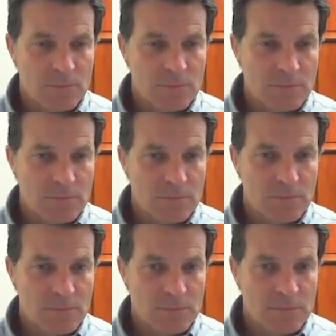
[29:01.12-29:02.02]

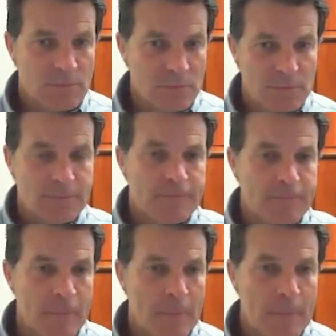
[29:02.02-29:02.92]

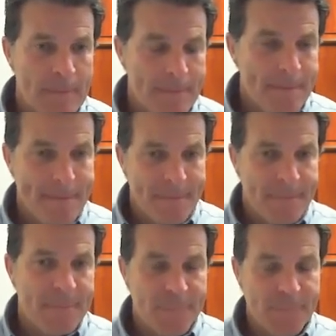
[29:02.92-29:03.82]

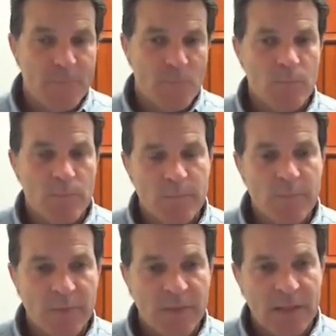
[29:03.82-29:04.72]

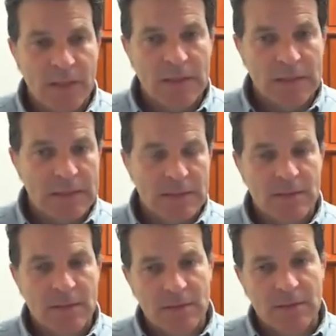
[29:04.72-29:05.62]

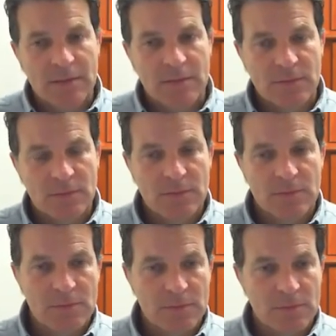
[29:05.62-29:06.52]

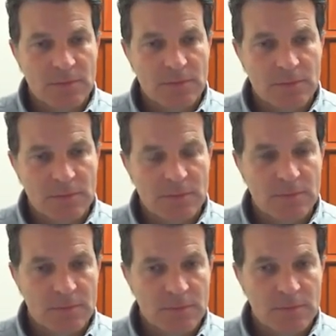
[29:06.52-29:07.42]

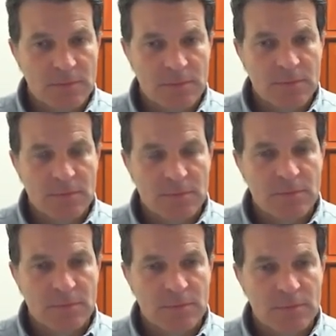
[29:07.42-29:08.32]

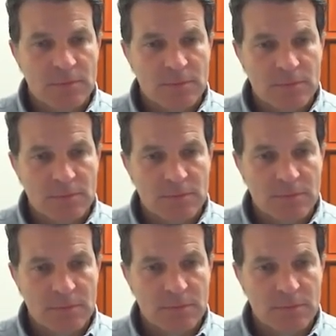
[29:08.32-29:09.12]
The person shown says nothing.